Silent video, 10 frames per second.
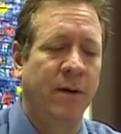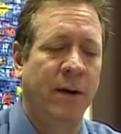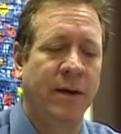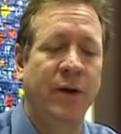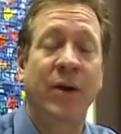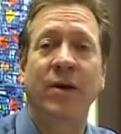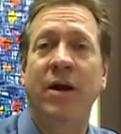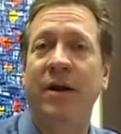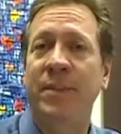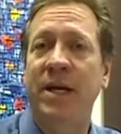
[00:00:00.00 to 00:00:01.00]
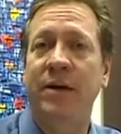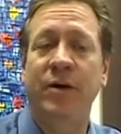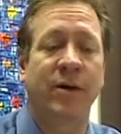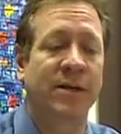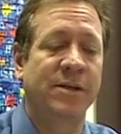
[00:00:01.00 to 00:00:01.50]
You can come in,
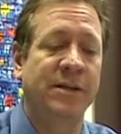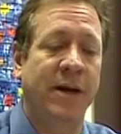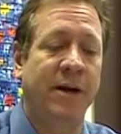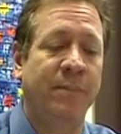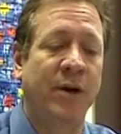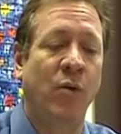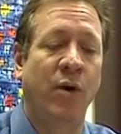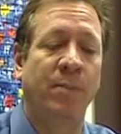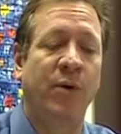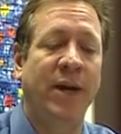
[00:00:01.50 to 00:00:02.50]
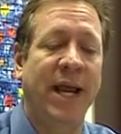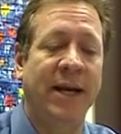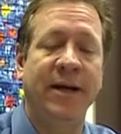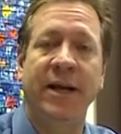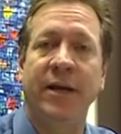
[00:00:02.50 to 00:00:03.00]
you can set up a corporate entity,